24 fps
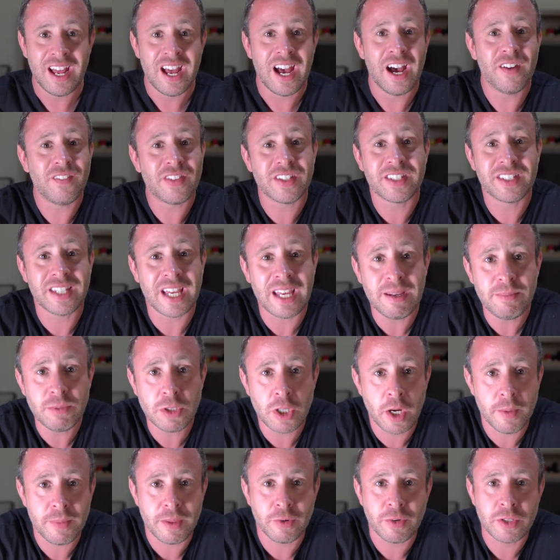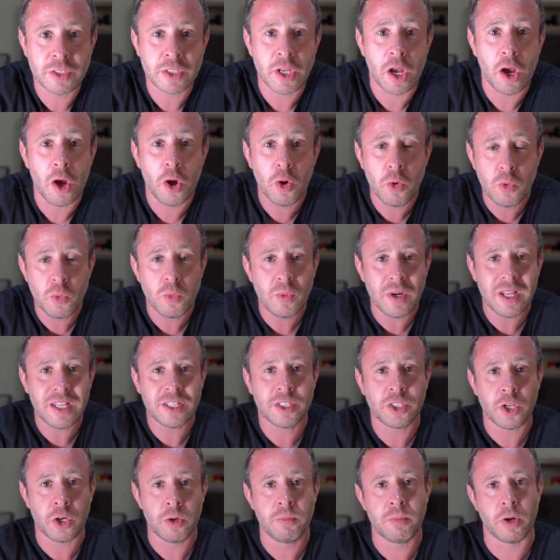At the same time, there is only
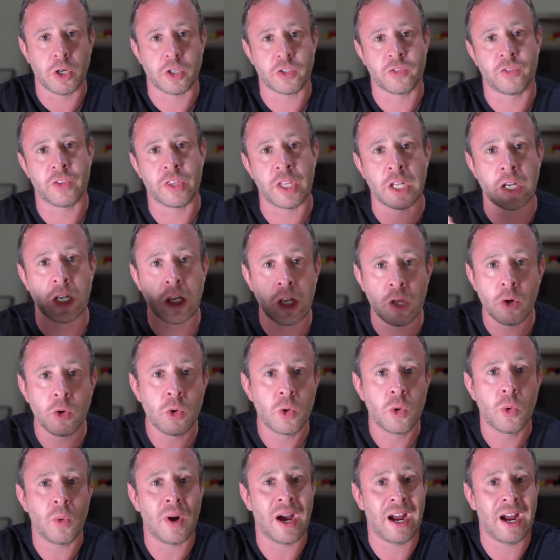so much that the local